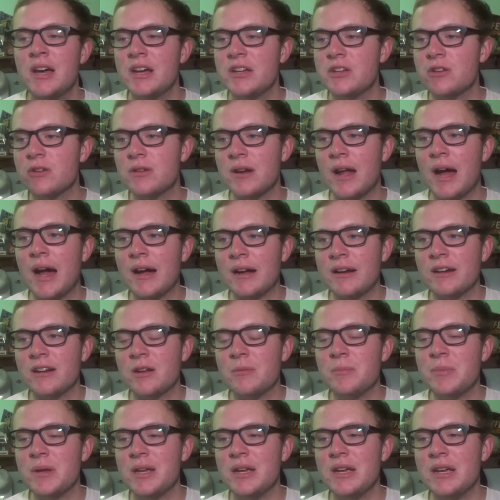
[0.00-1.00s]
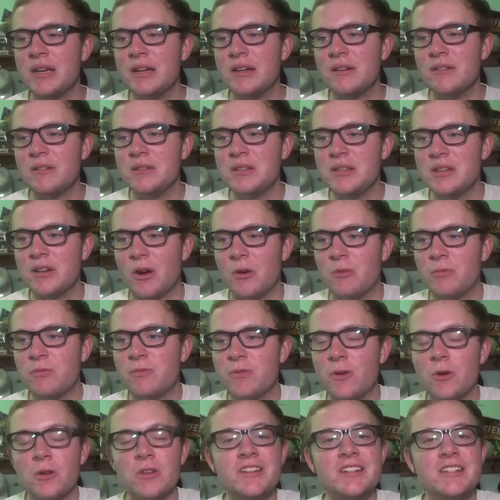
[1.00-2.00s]
you're not going to be, you know,
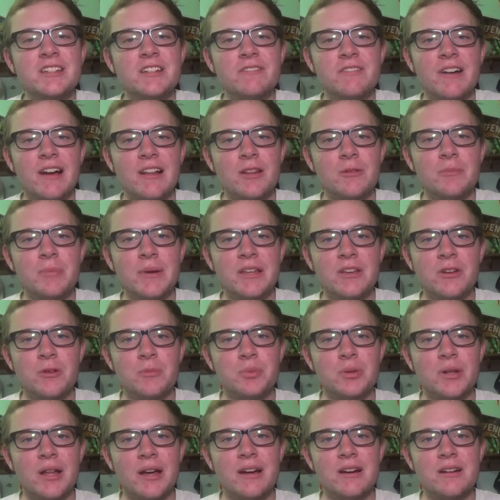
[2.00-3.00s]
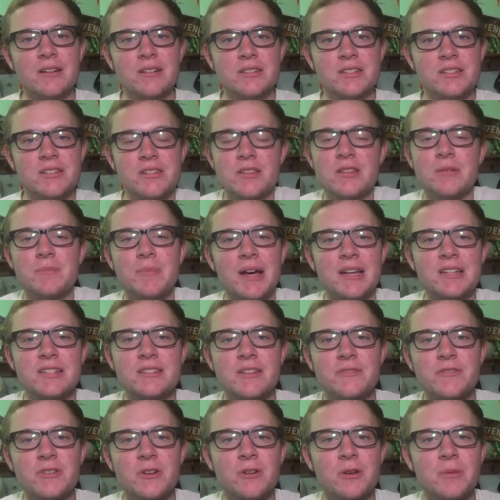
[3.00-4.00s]
fully developing your players to the best
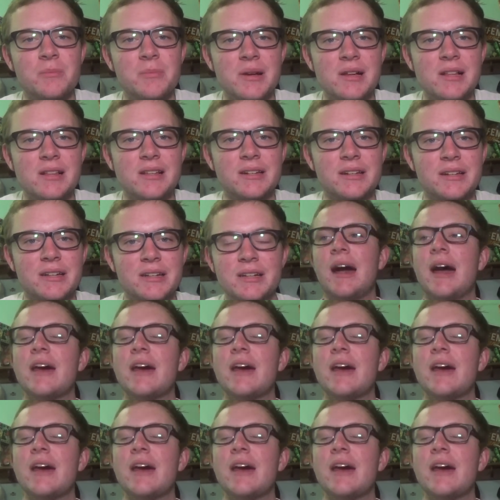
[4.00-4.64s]
of your ability.